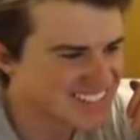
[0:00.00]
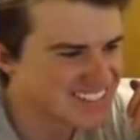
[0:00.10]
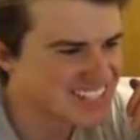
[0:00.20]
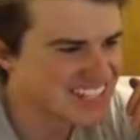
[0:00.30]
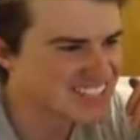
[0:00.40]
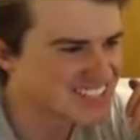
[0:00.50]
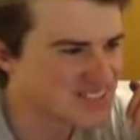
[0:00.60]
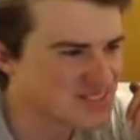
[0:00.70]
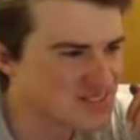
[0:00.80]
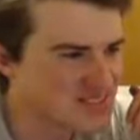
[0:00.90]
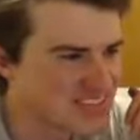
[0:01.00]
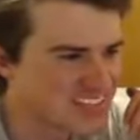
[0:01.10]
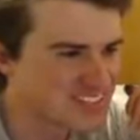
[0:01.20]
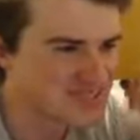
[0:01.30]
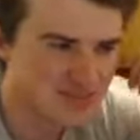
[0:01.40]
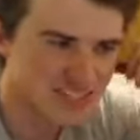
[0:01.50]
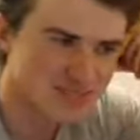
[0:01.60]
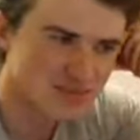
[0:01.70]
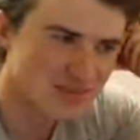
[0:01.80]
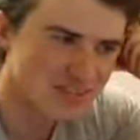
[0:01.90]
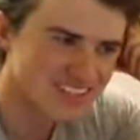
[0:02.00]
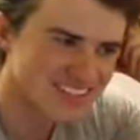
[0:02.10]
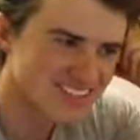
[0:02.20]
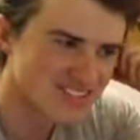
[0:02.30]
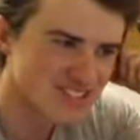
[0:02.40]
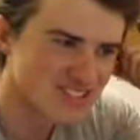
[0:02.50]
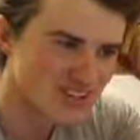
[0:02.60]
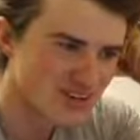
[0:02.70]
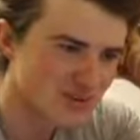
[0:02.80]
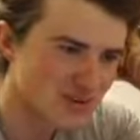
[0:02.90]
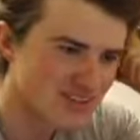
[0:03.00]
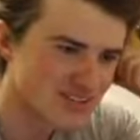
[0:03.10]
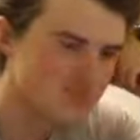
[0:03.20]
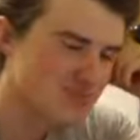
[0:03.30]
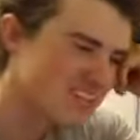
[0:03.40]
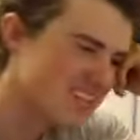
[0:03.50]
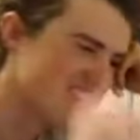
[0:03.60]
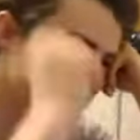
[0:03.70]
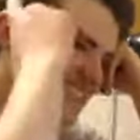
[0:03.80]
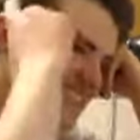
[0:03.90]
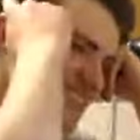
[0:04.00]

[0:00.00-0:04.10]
Chance, don't do that. Don't do that to me, man. That's such a stark way to explain things.